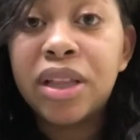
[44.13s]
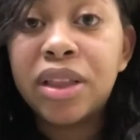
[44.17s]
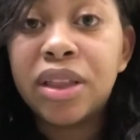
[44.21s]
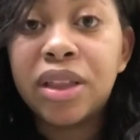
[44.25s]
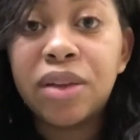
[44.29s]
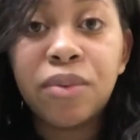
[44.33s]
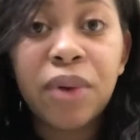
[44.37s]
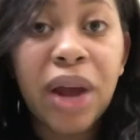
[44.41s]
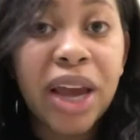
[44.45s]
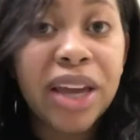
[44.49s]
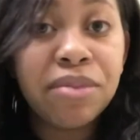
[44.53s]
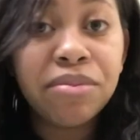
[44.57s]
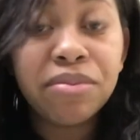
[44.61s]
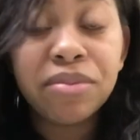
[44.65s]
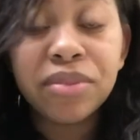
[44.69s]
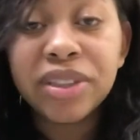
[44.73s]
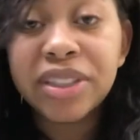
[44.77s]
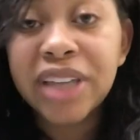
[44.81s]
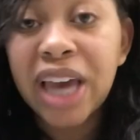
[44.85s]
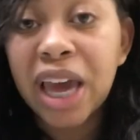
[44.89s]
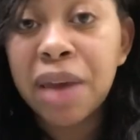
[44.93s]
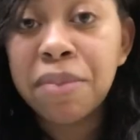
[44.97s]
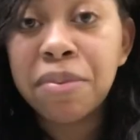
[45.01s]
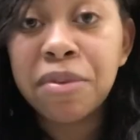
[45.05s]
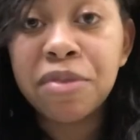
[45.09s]
the right
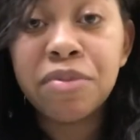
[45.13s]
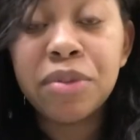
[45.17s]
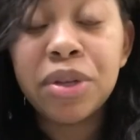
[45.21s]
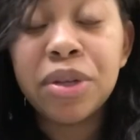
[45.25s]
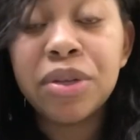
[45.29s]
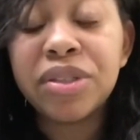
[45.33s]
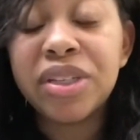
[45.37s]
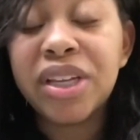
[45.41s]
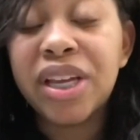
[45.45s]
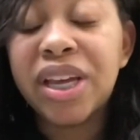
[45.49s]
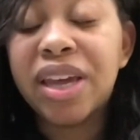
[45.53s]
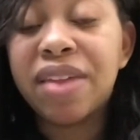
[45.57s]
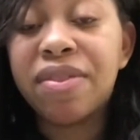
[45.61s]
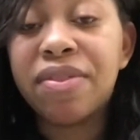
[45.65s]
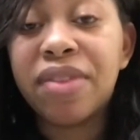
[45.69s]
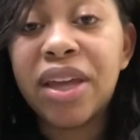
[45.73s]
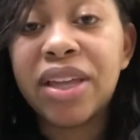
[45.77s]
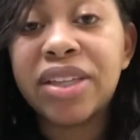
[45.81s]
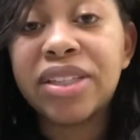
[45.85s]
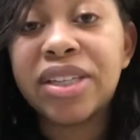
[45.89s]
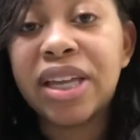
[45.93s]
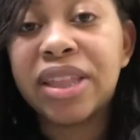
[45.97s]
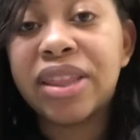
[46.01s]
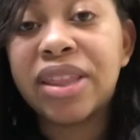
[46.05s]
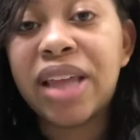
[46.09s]
type of music and
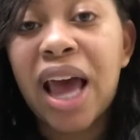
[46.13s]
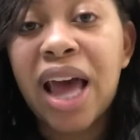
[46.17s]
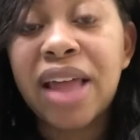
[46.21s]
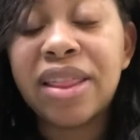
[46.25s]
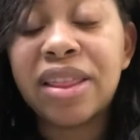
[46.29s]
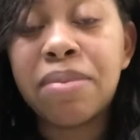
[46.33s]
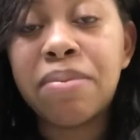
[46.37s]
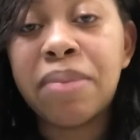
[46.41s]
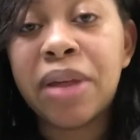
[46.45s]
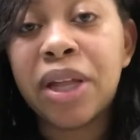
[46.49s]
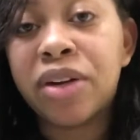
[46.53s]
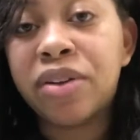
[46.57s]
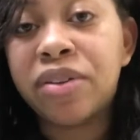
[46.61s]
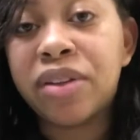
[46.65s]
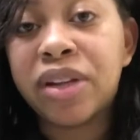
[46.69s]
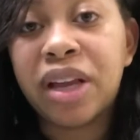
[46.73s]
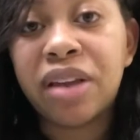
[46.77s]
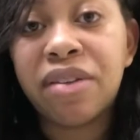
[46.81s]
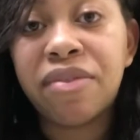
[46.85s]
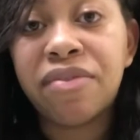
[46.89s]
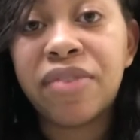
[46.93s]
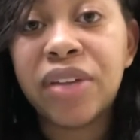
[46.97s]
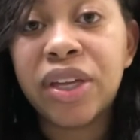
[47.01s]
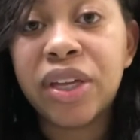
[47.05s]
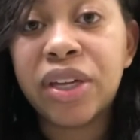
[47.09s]
things like that, the better that I
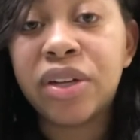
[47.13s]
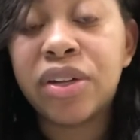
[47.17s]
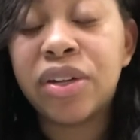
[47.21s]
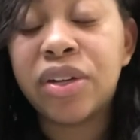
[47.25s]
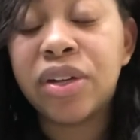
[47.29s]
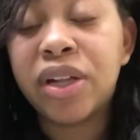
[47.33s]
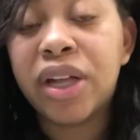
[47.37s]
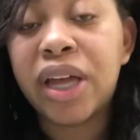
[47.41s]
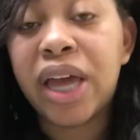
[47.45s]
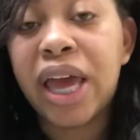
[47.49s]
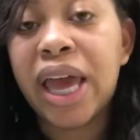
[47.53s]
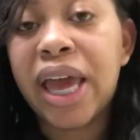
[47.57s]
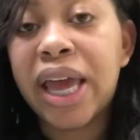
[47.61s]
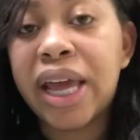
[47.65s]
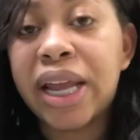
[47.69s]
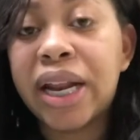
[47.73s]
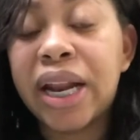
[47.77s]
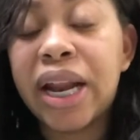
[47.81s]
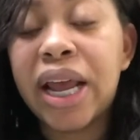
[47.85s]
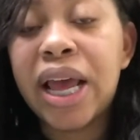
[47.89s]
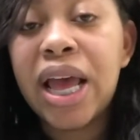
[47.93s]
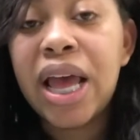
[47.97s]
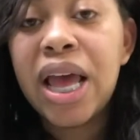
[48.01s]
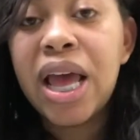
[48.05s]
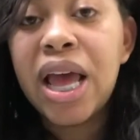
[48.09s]
feel and